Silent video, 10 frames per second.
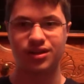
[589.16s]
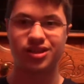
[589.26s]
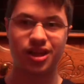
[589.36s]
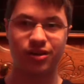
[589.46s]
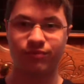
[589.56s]

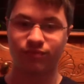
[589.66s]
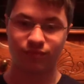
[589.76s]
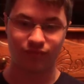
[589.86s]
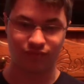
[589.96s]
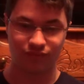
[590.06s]
So,
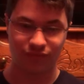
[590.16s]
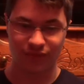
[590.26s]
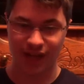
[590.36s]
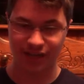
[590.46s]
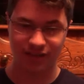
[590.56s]

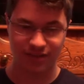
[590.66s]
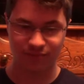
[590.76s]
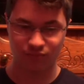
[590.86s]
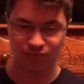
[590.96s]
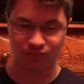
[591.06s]

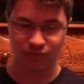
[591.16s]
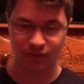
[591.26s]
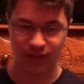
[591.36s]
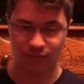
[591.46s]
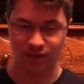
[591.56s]
that
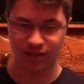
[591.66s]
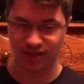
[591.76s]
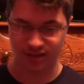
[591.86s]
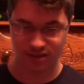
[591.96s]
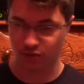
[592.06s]
was
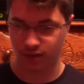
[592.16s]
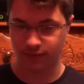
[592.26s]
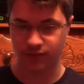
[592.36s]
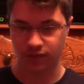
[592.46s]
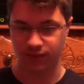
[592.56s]
the story
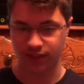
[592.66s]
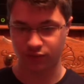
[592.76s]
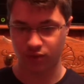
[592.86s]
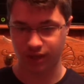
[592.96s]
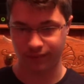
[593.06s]
of
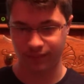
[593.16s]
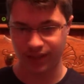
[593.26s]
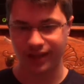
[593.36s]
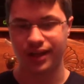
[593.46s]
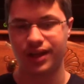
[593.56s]
2001.
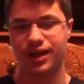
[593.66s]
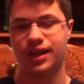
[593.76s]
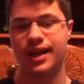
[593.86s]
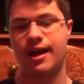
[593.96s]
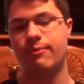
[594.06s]

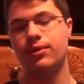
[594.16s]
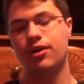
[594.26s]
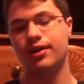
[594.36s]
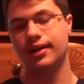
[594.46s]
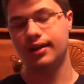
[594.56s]
Now I'm
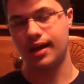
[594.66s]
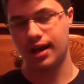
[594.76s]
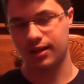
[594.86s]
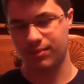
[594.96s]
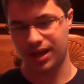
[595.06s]
going to
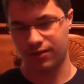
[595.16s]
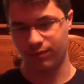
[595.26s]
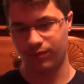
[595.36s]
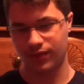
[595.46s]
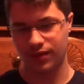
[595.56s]
talk
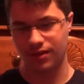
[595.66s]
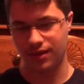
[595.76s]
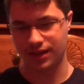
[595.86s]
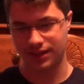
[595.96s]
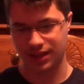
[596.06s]
about
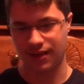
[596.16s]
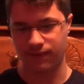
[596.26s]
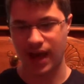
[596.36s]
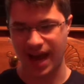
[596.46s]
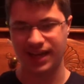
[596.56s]
the
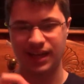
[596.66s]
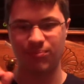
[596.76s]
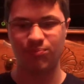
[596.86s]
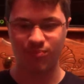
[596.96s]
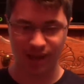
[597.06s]
stuff I
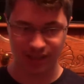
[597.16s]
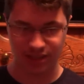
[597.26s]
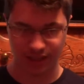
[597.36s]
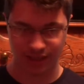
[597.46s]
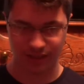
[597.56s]
didn't
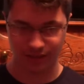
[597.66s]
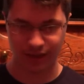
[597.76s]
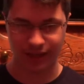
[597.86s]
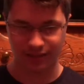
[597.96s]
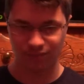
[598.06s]
mention,
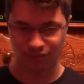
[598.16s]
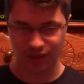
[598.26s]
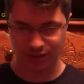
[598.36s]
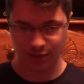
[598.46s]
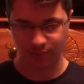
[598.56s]
like
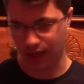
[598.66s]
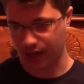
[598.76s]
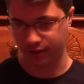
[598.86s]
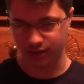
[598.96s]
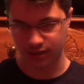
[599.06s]
some
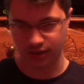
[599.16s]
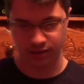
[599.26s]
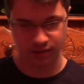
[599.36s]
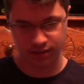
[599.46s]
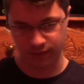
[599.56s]

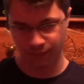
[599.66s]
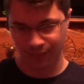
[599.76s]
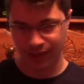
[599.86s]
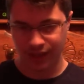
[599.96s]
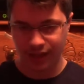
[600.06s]
characters,
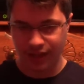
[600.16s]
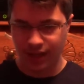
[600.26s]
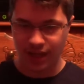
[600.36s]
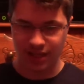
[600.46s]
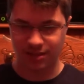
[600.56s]

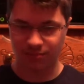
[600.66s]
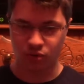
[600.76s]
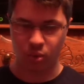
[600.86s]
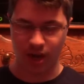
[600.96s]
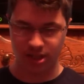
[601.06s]
and some
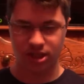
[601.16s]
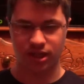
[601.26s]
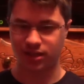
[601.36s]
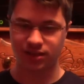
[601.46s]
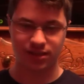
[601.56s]

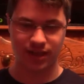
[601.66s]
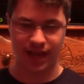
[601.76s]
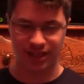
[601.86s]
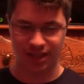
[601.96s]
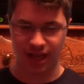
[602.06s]
questions
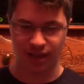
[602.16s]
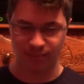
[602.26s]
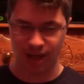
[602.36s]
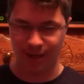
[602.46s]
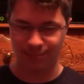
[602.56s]
that
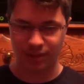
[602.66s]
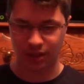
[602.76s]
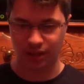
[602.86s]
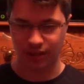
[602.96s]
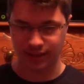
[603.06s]
came up during